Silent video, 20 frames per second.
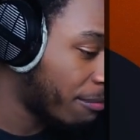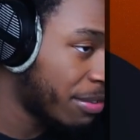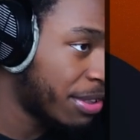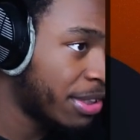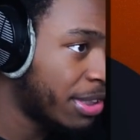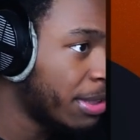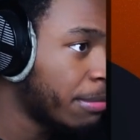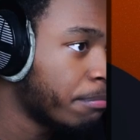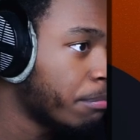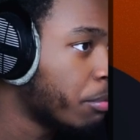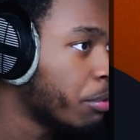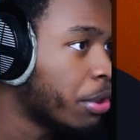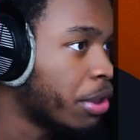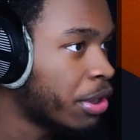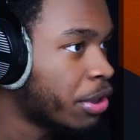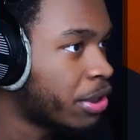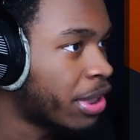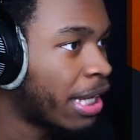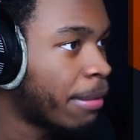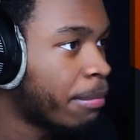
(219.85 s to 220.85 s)
It's simple. You
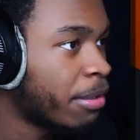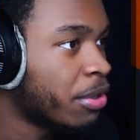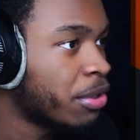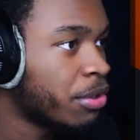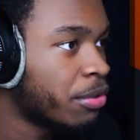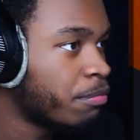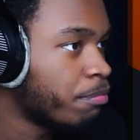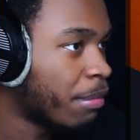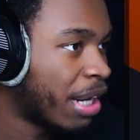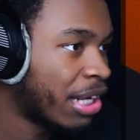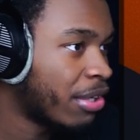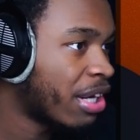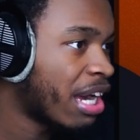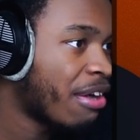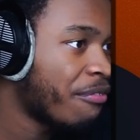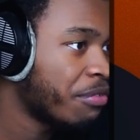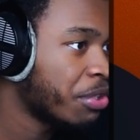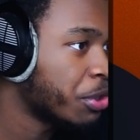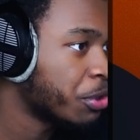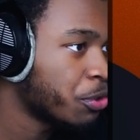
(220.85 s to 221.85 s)
just type in
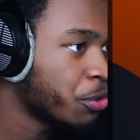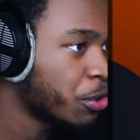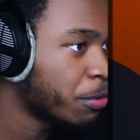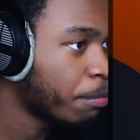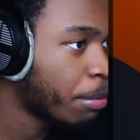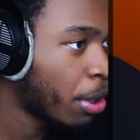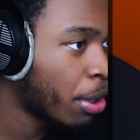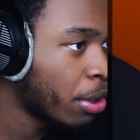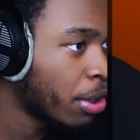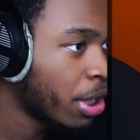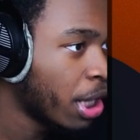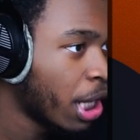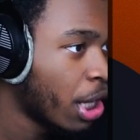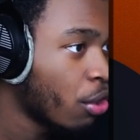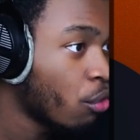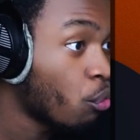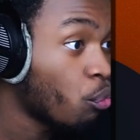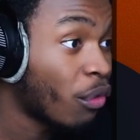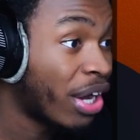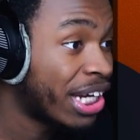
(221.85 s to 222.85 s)
Minecraft in your search bar,
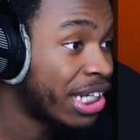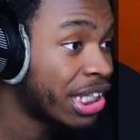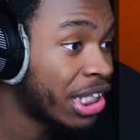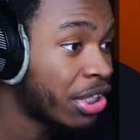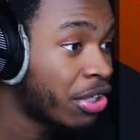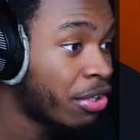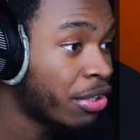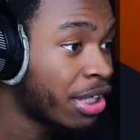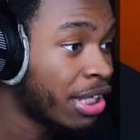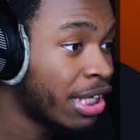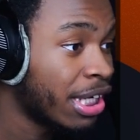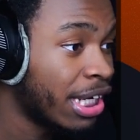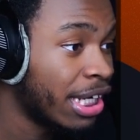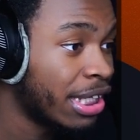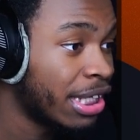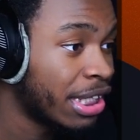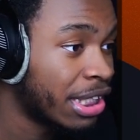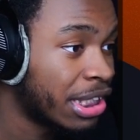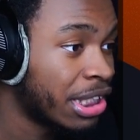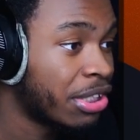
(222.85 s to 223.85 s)
right click on it, and
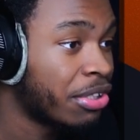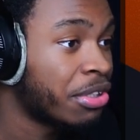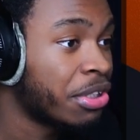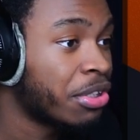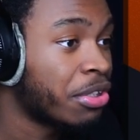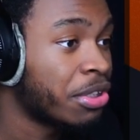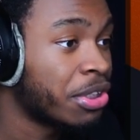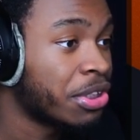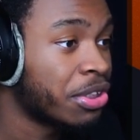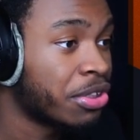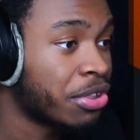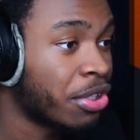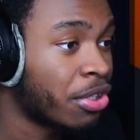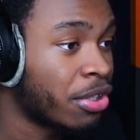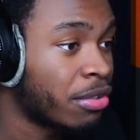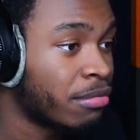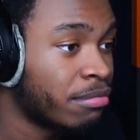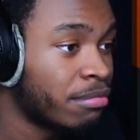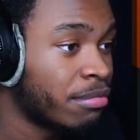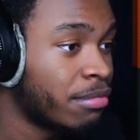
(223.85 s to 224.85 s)
then click on
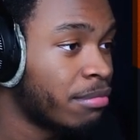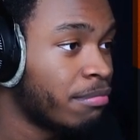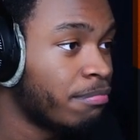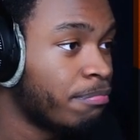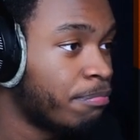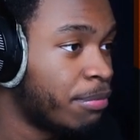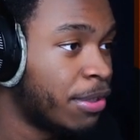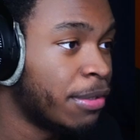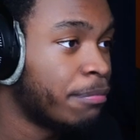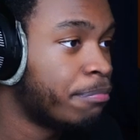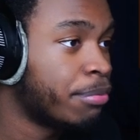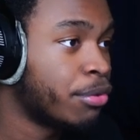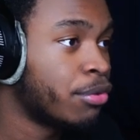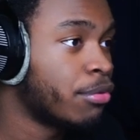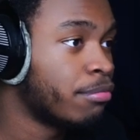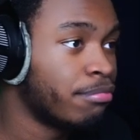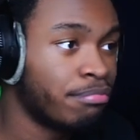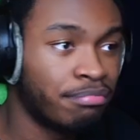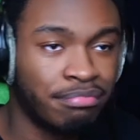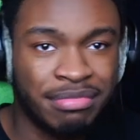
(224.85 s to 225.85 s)
uninstall.
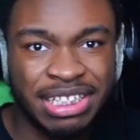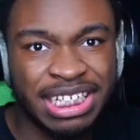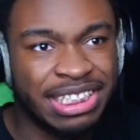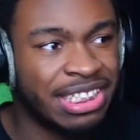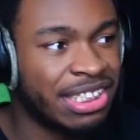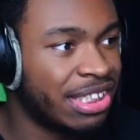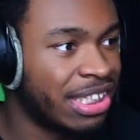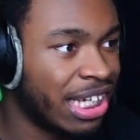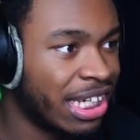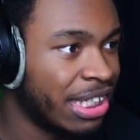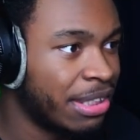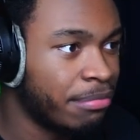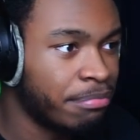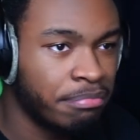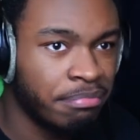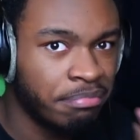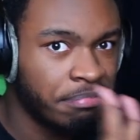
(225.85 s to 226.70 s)
Simple. Takes a second.